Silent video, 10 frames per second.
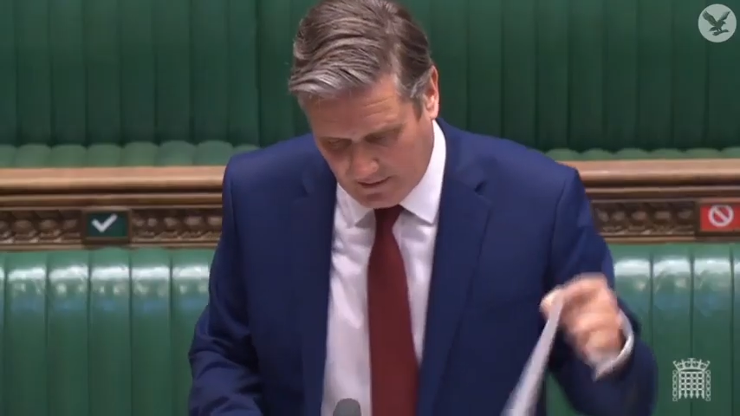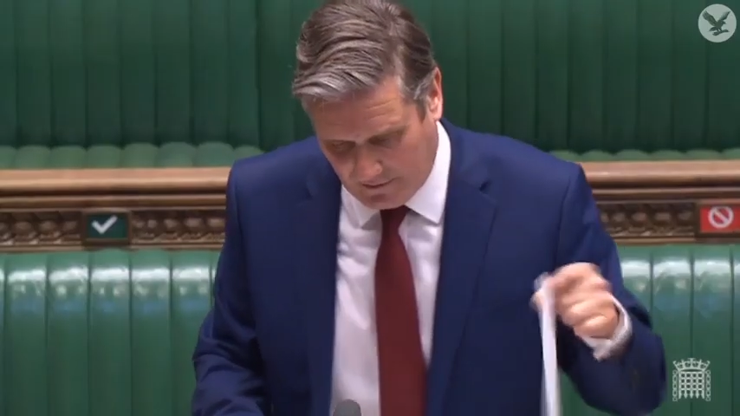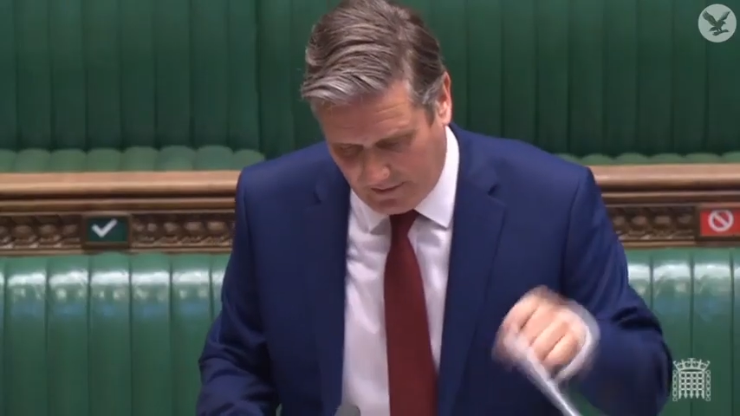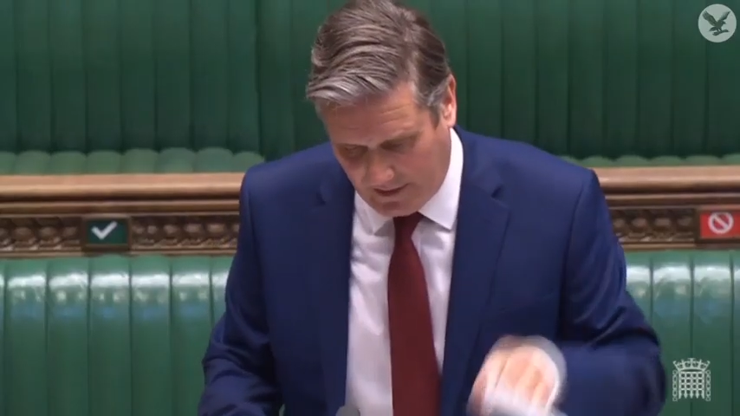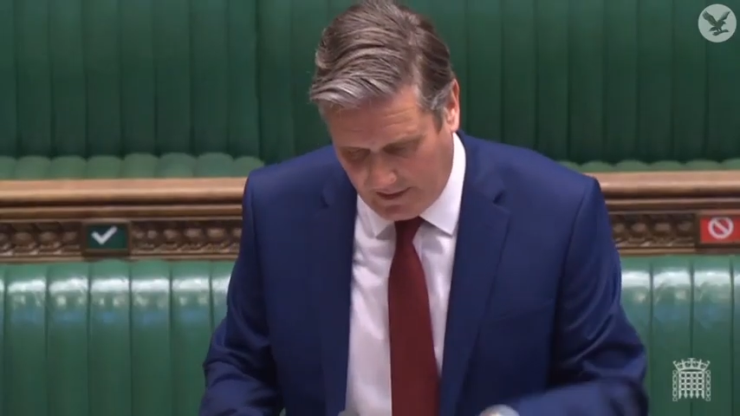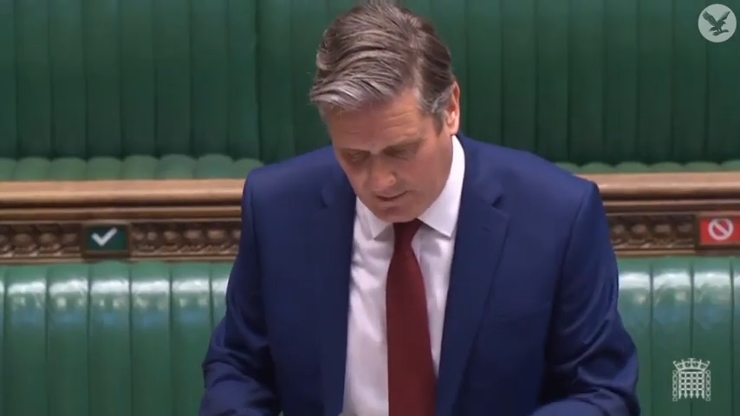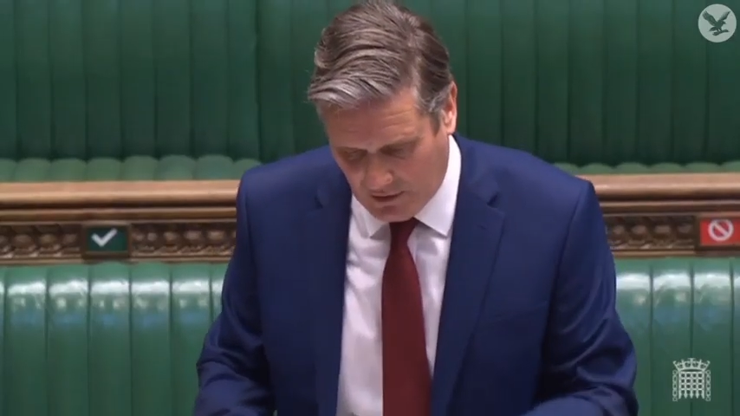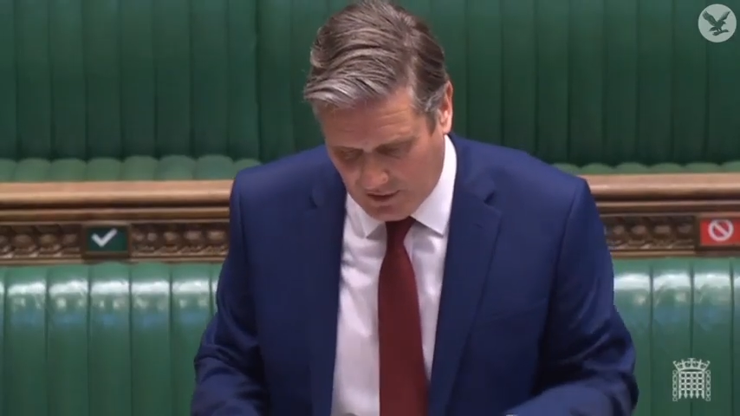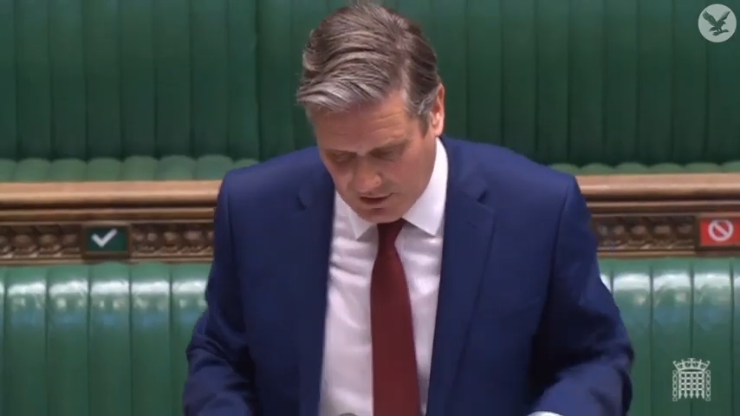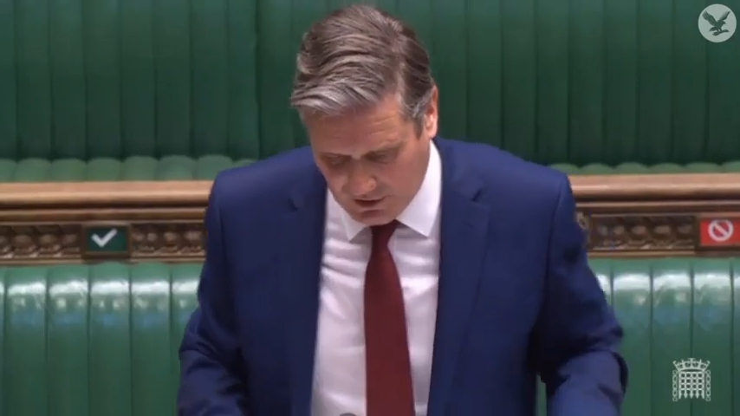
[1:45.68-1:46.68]
unfair
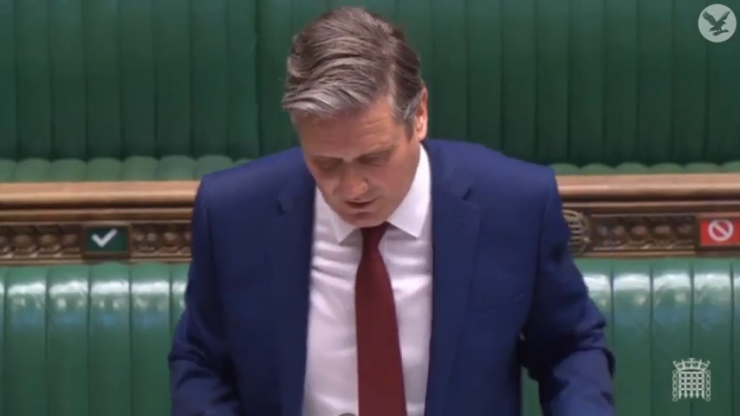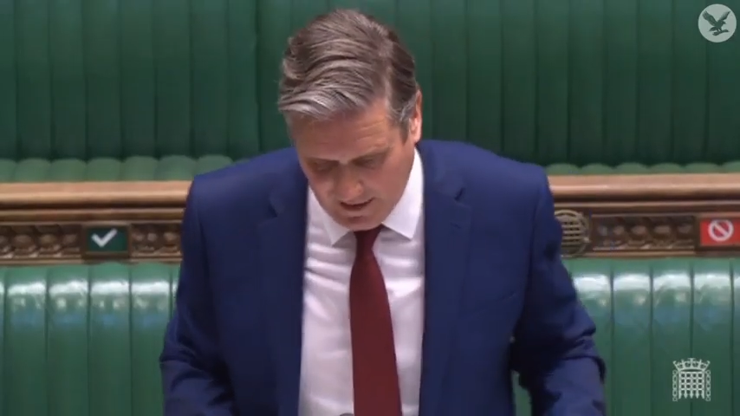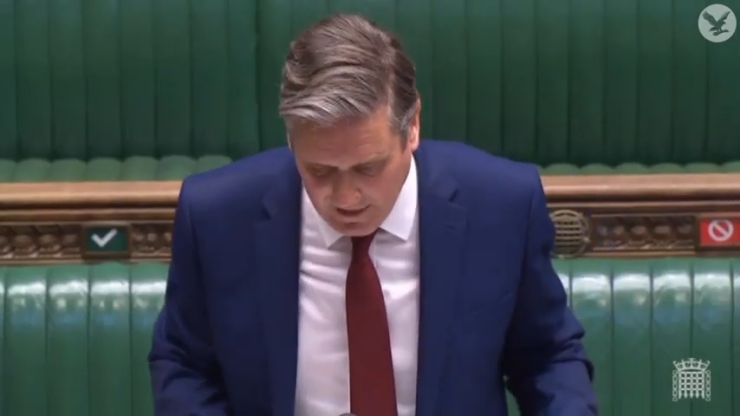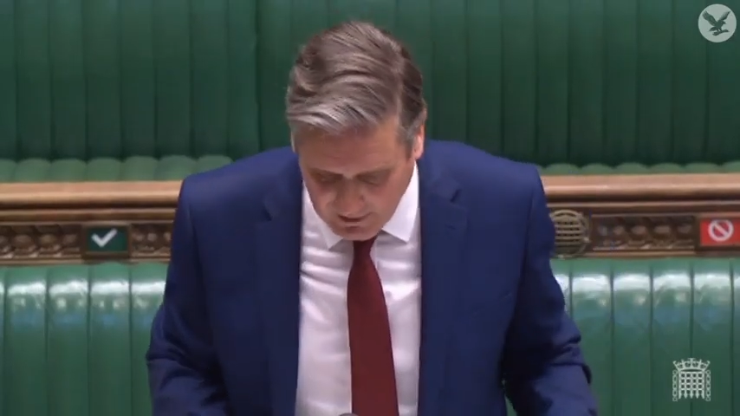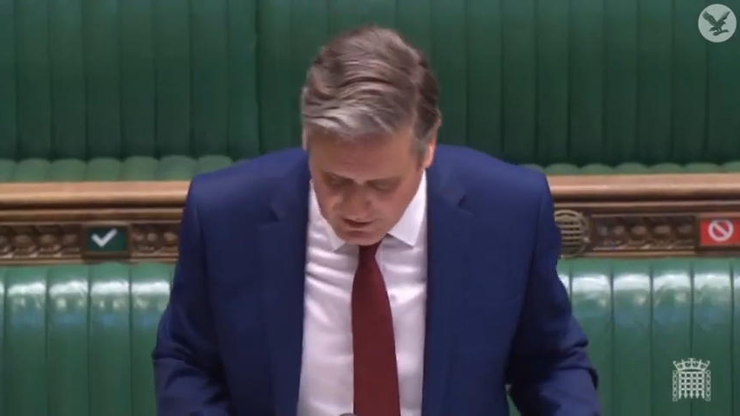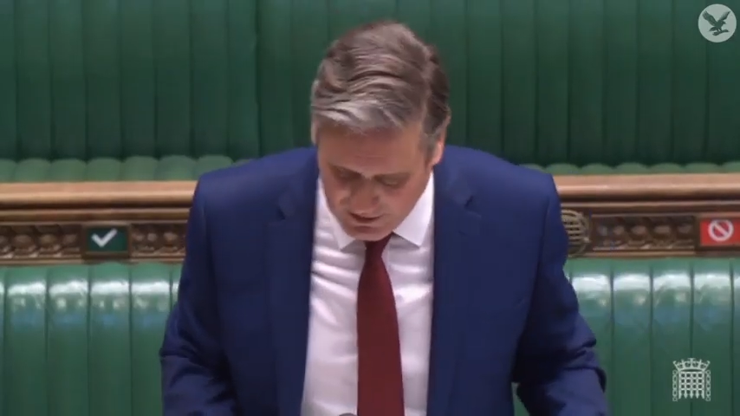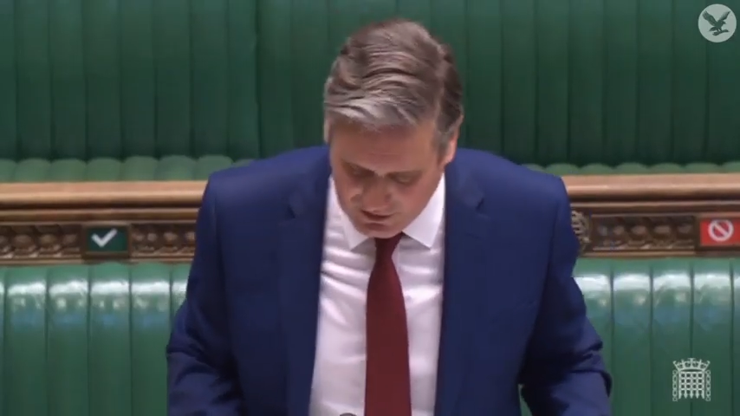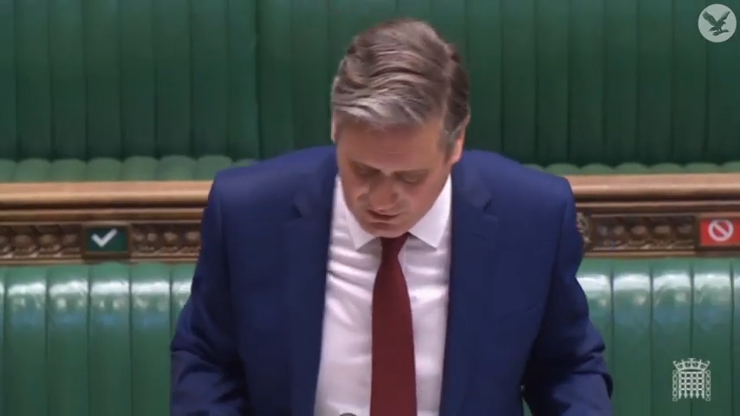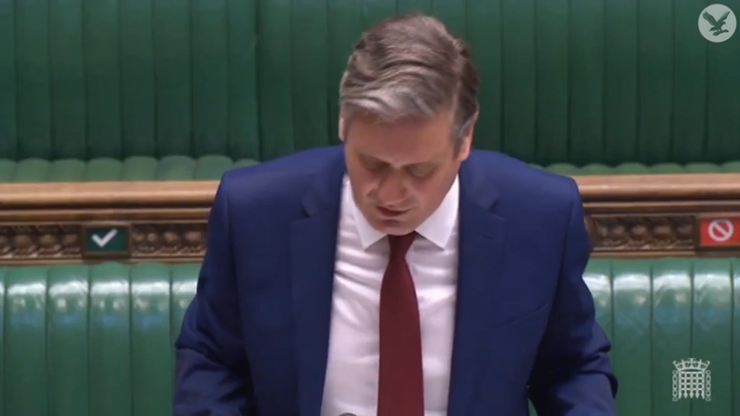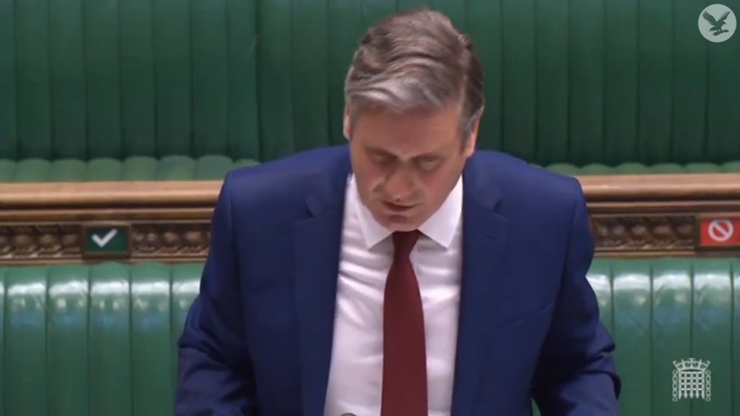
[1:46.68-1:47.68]
immigration health
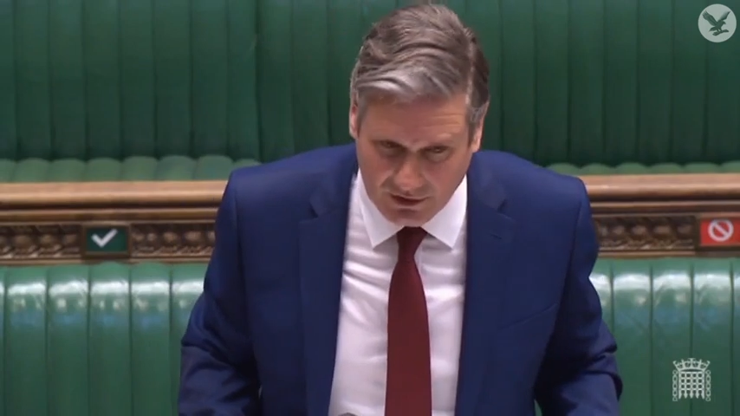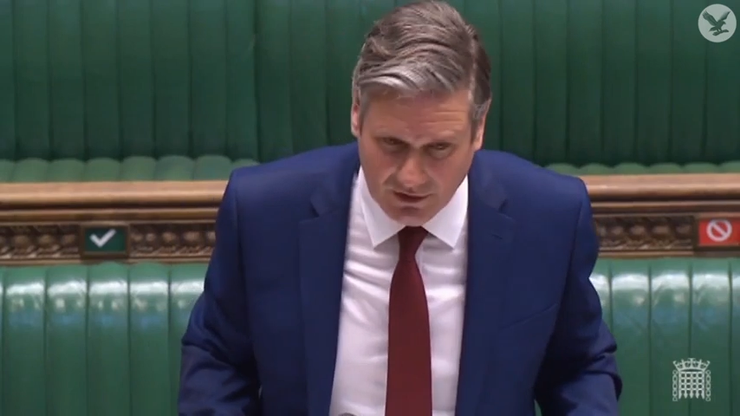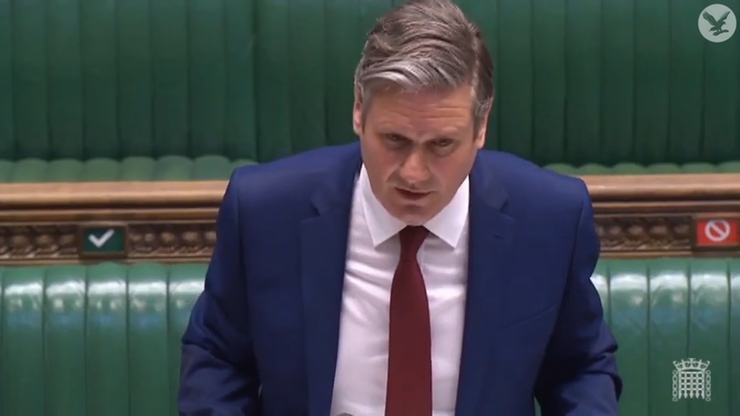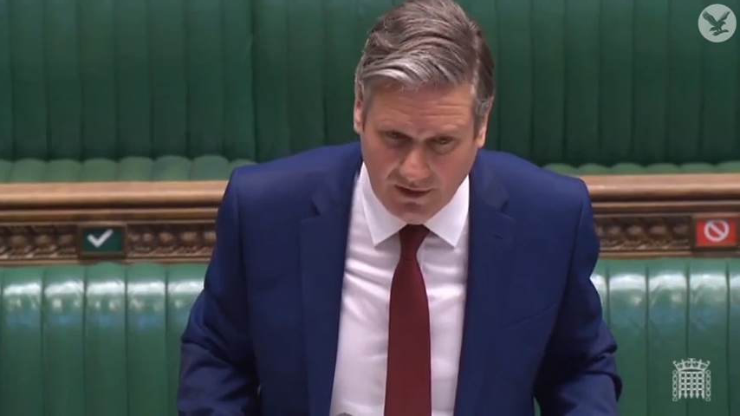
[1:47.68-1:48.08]
surcharge